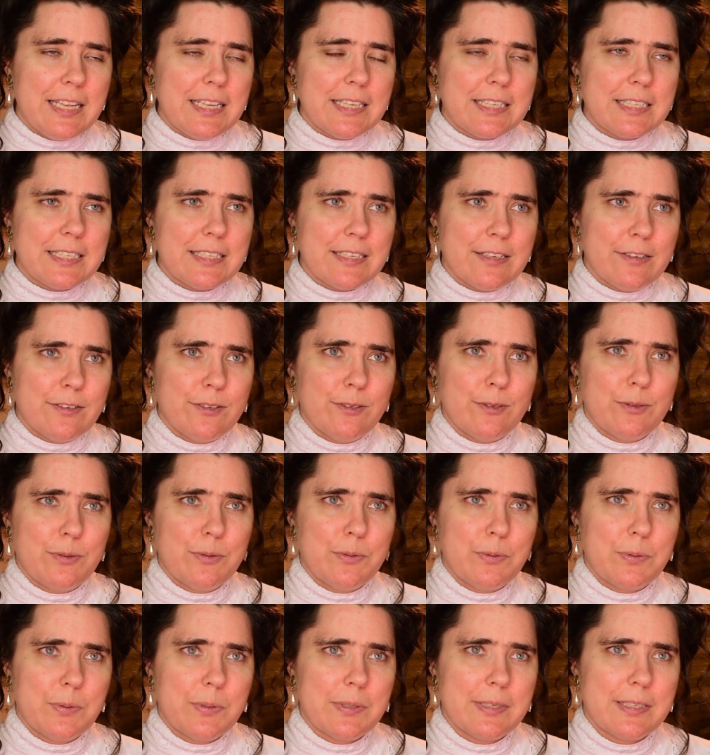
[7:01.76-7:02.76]
So,
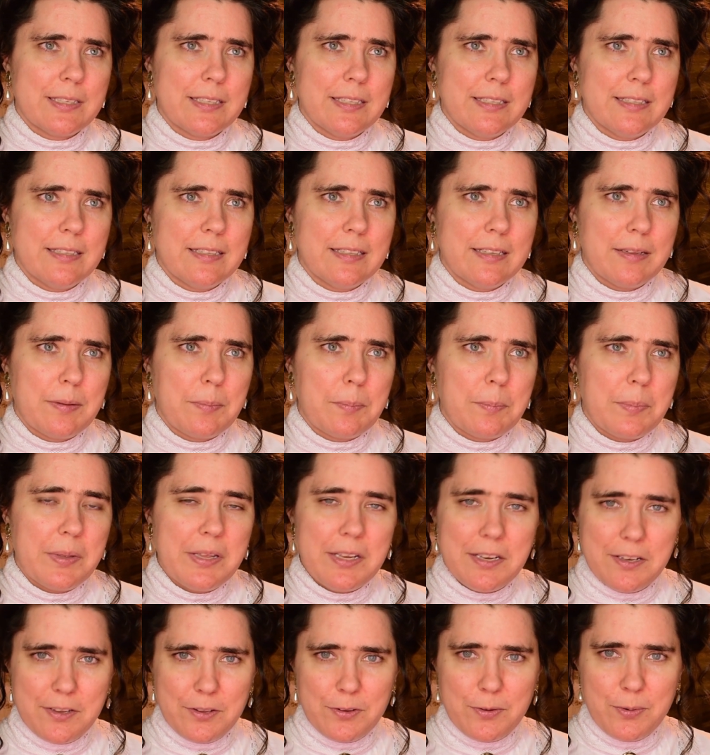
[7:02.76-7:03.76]
a
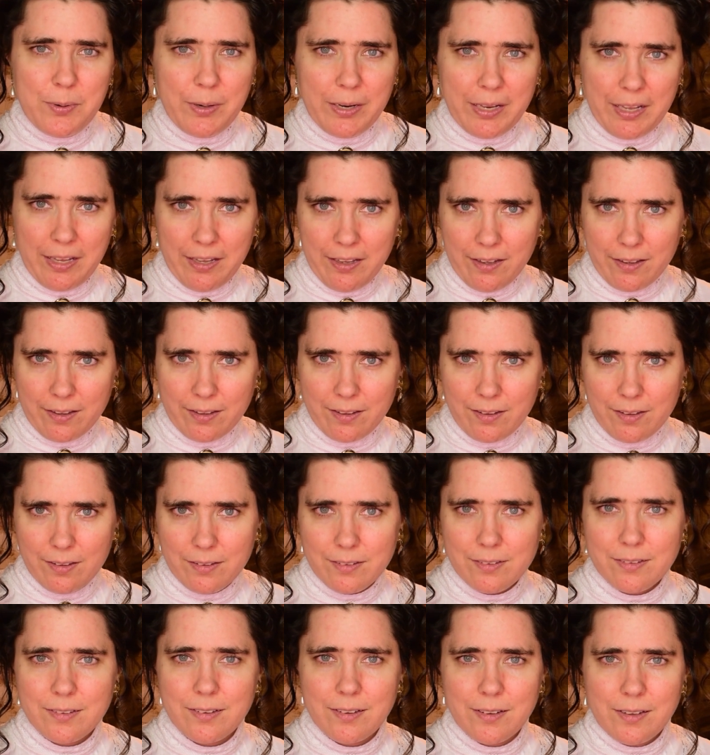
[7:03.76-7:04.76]
bit unique
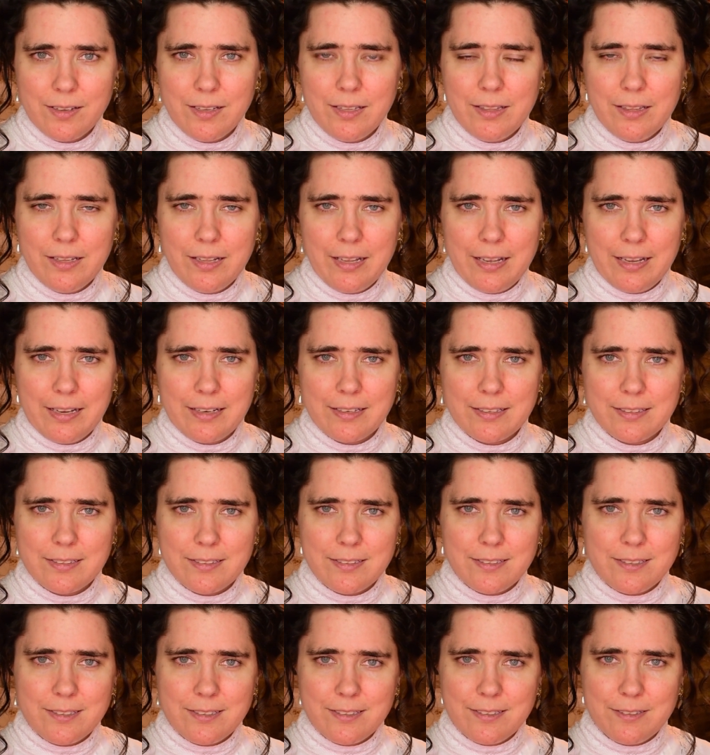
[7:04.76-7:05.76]
in
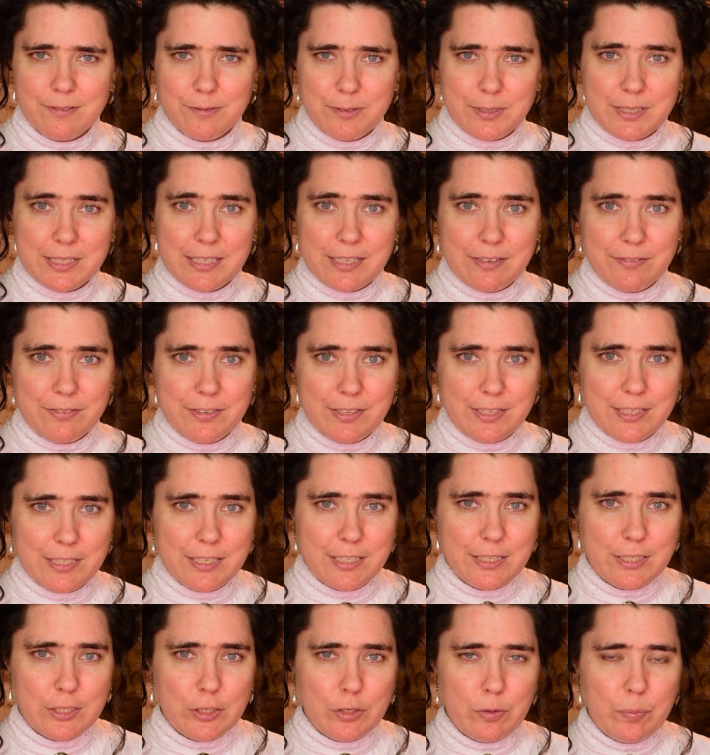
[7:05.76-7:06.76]
that it was given to
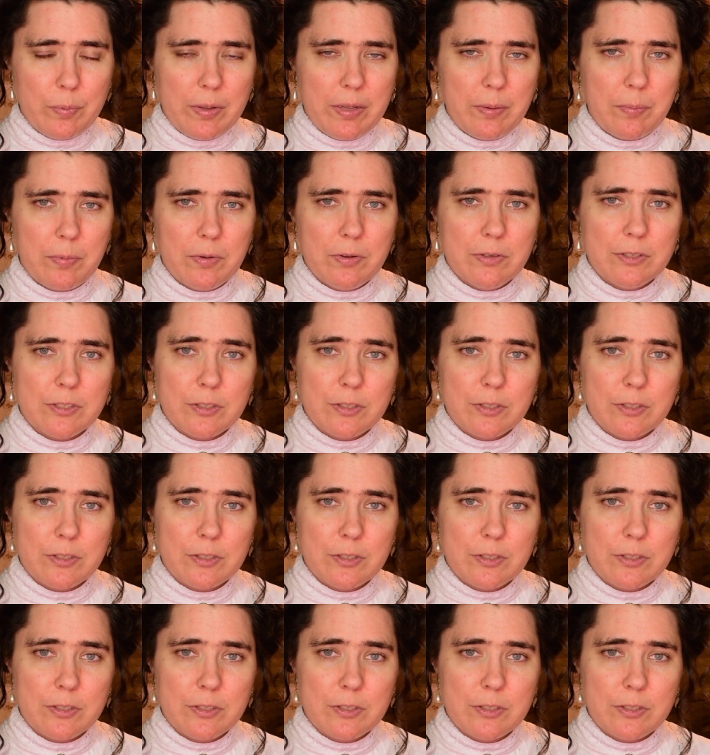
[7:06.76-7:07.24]
two people.